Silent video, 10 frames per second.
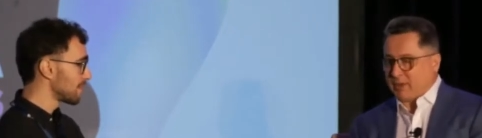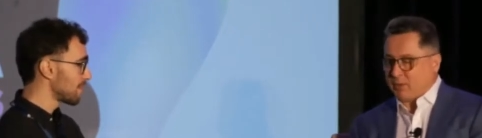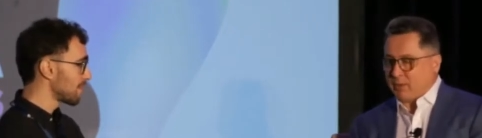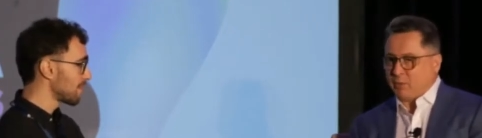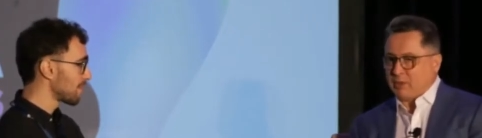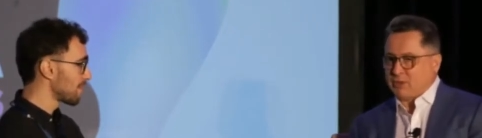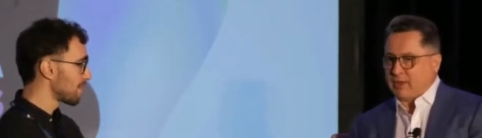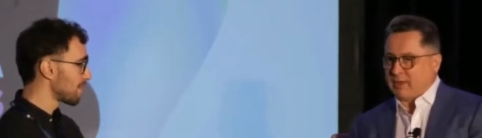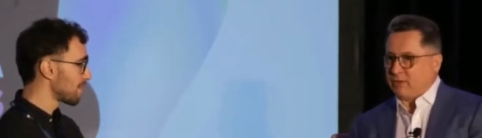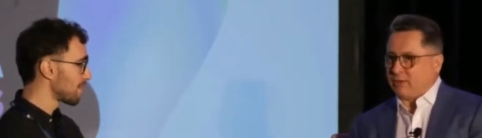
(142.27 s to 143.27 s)
Speaker 1: We're, we're
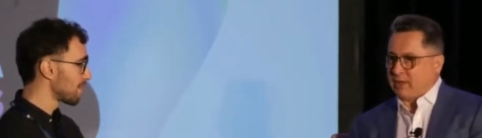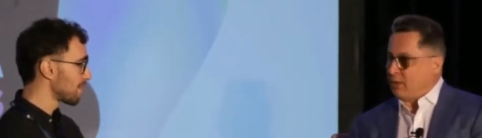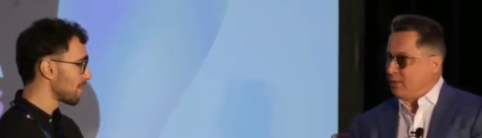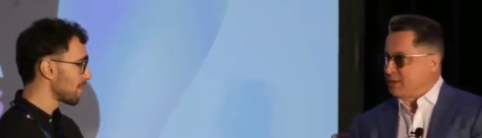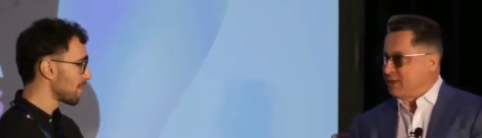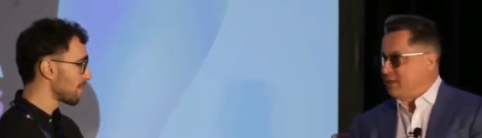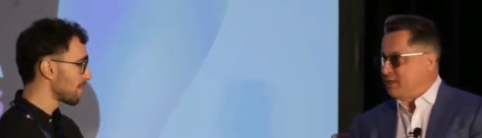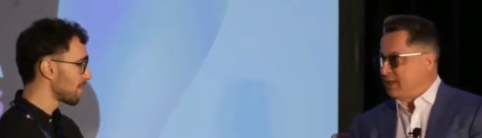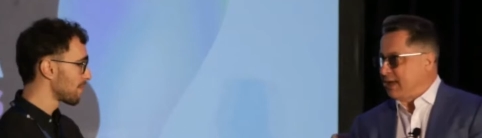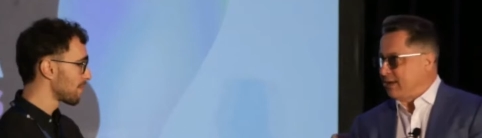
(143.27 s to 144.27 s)
traded on the NEO Exchange in
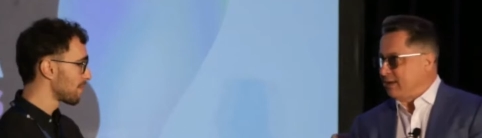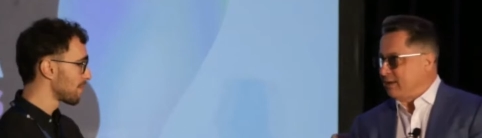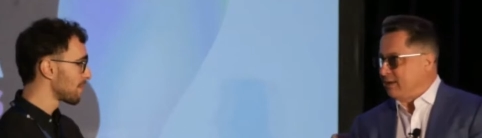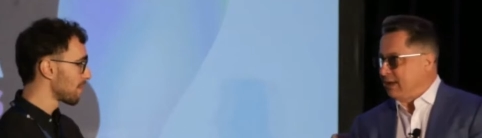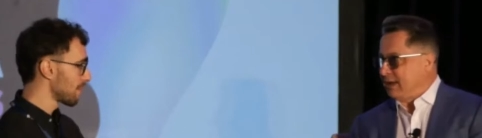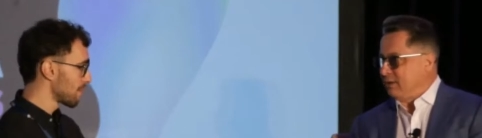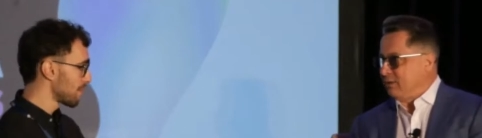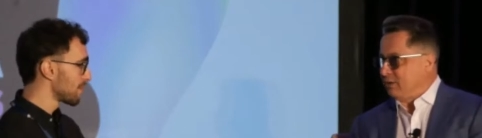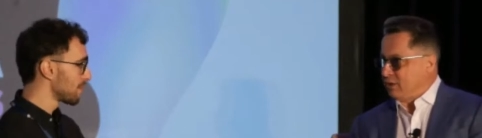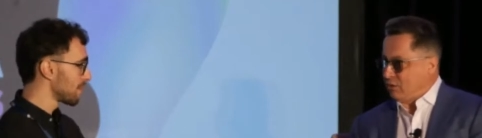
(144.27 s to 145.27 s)
Canada and on
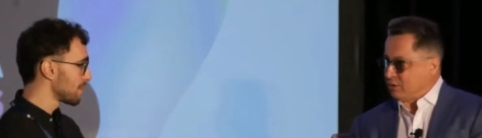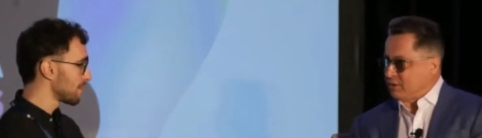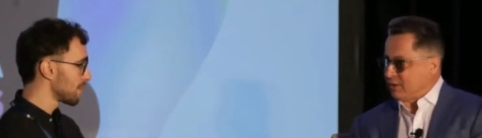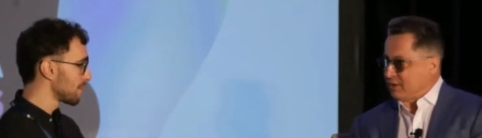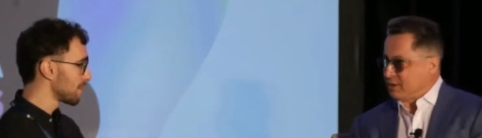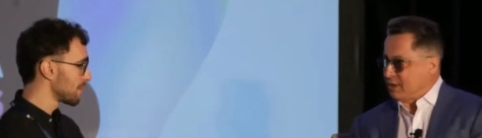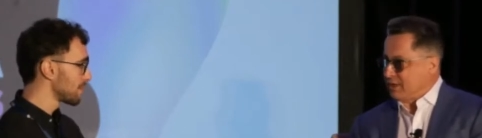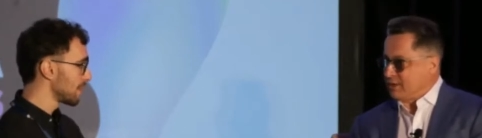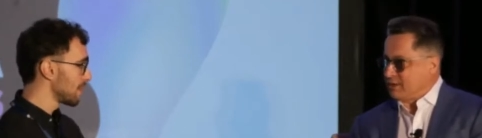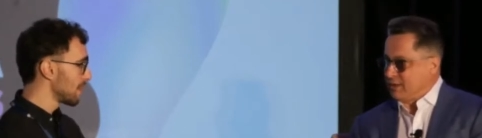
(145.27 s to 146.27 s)
the New York Stock
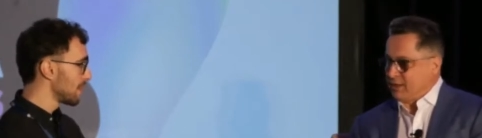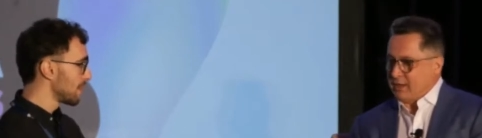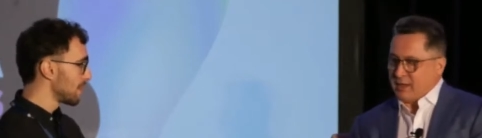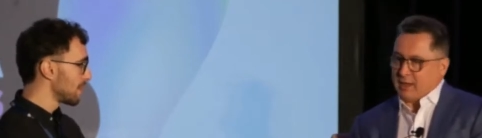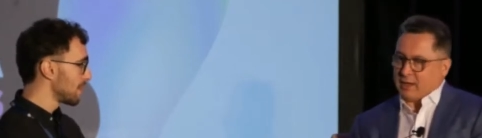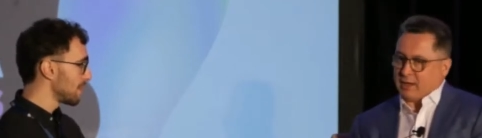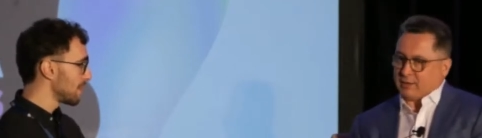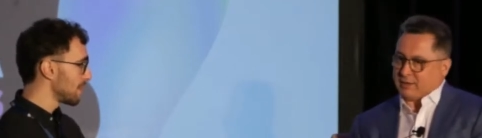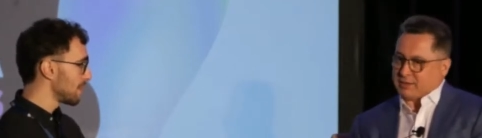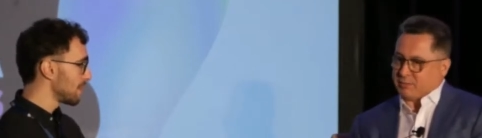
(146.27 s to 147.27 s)
Exchange uh, under
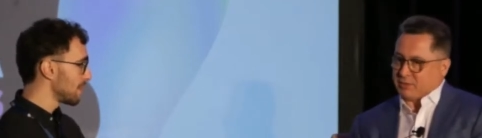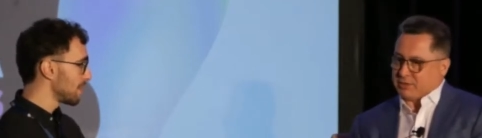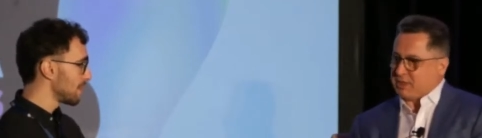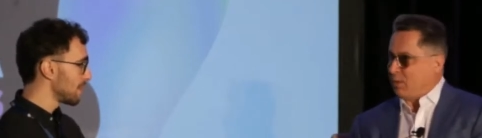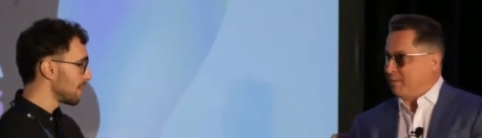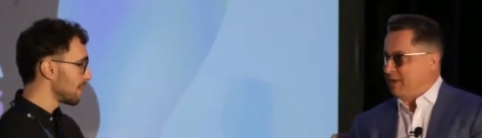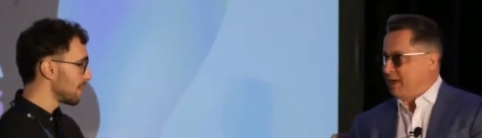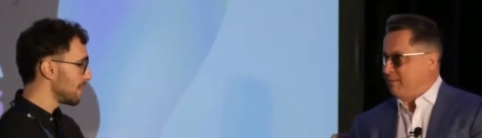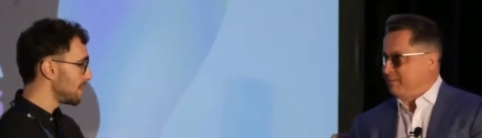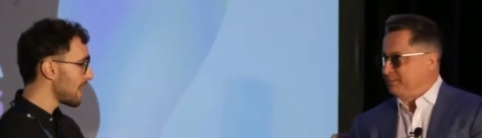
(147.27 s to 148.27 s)
the symbol CYBN.
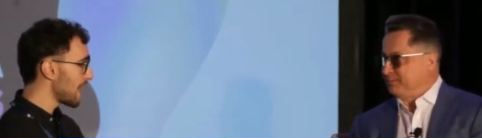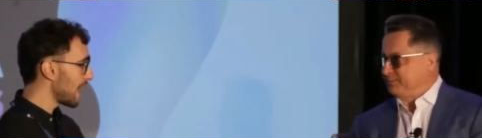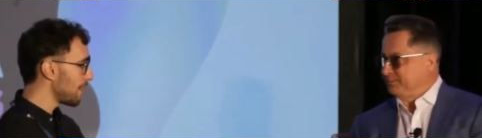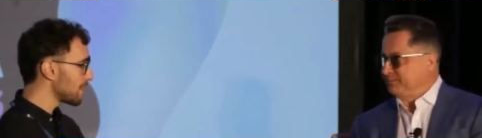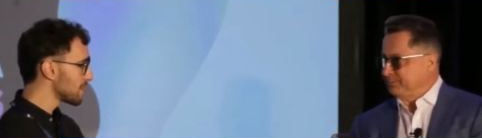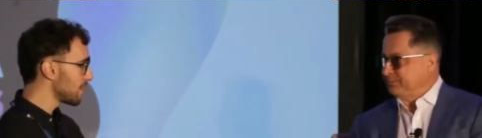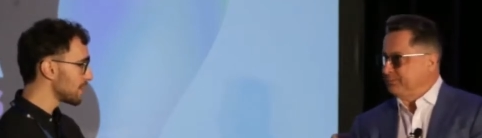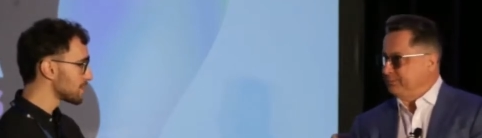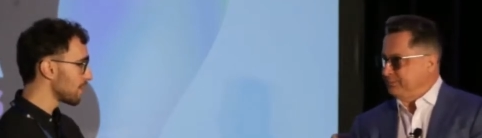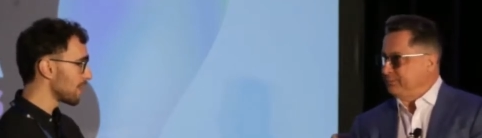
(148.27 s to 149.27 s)
Speaker 2: Yeah, I was curious,
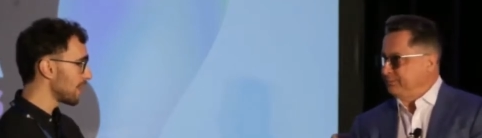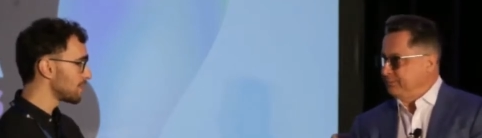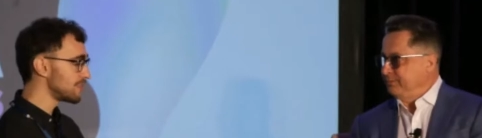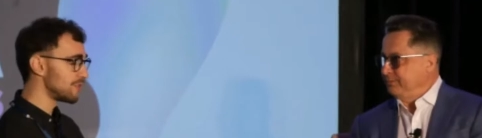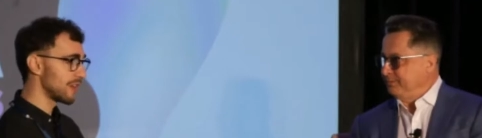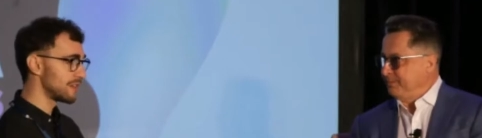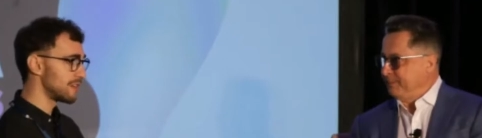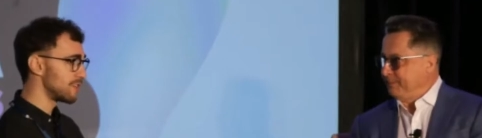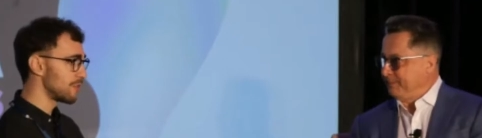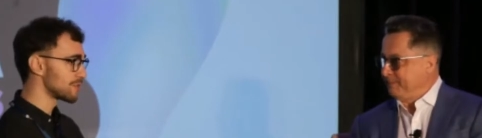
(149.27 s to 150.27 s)
how did you get the New
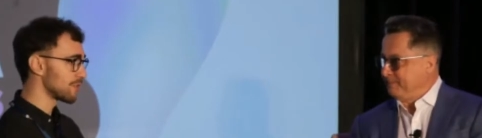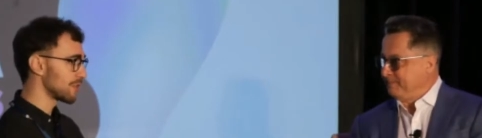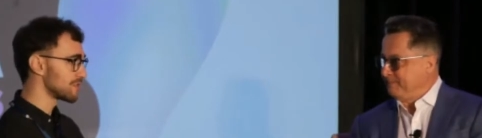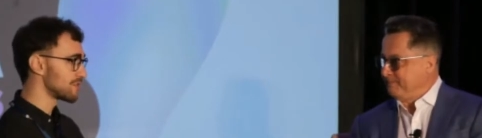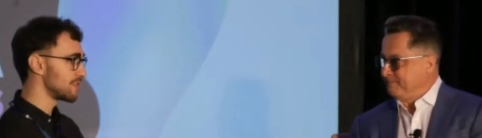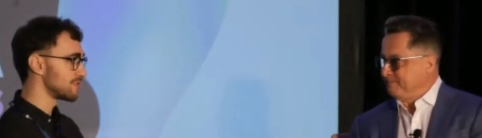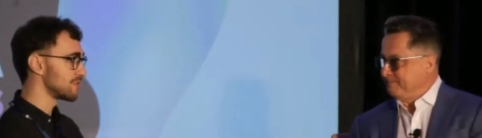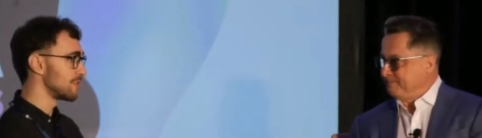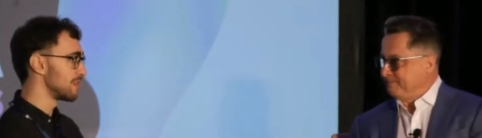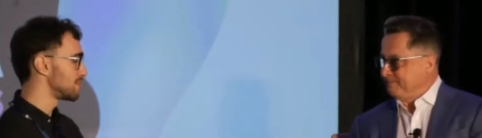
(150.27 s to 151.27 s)
York Stock Exchange to
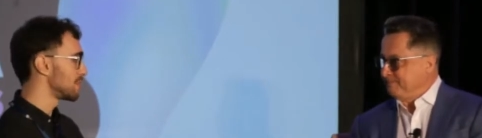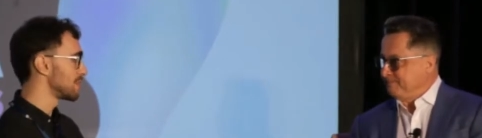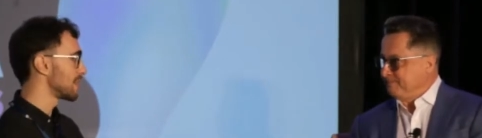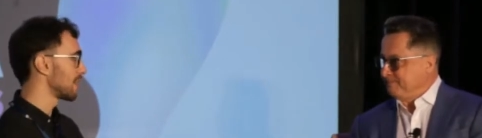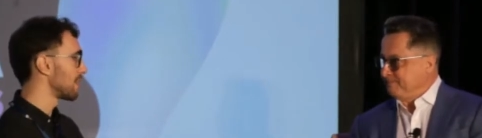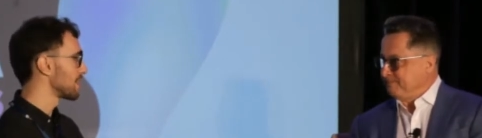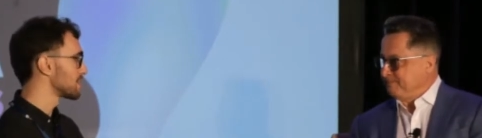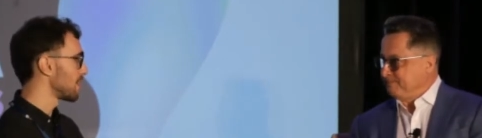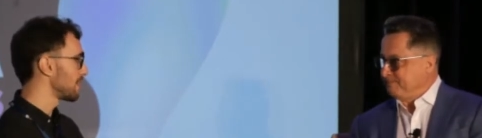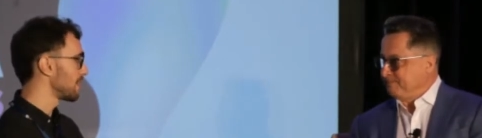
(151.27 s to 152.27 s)
list you as a psychedelics
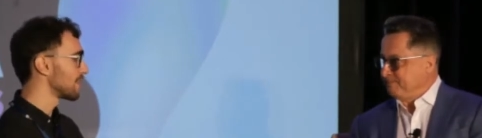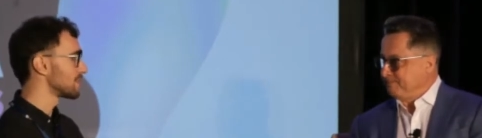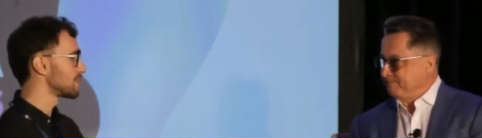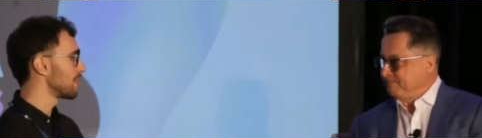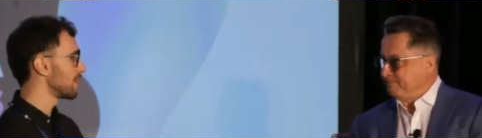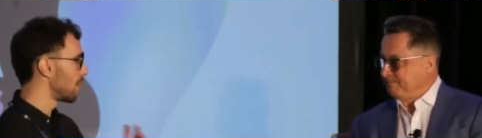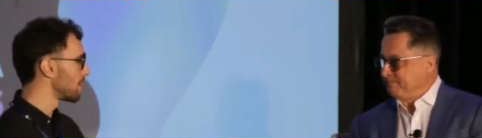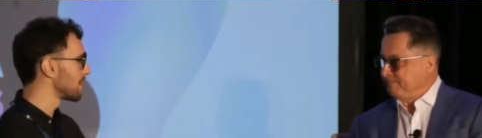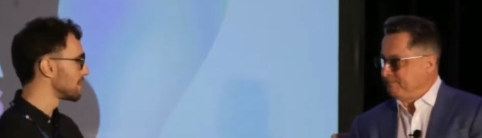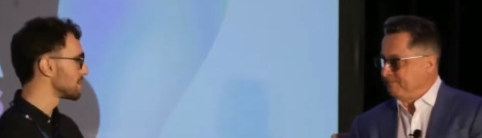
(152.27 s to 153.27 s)
company? Because you're the
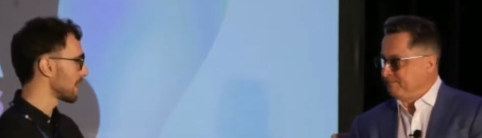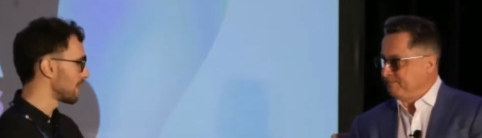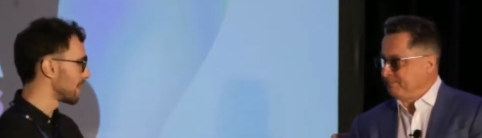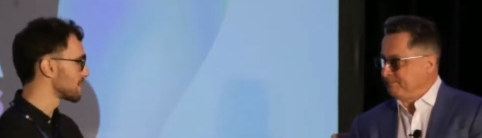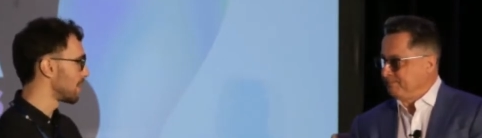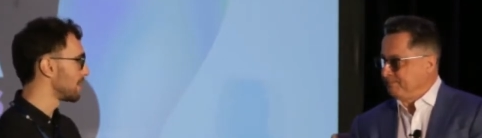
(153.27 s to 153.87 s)
only psychedelics company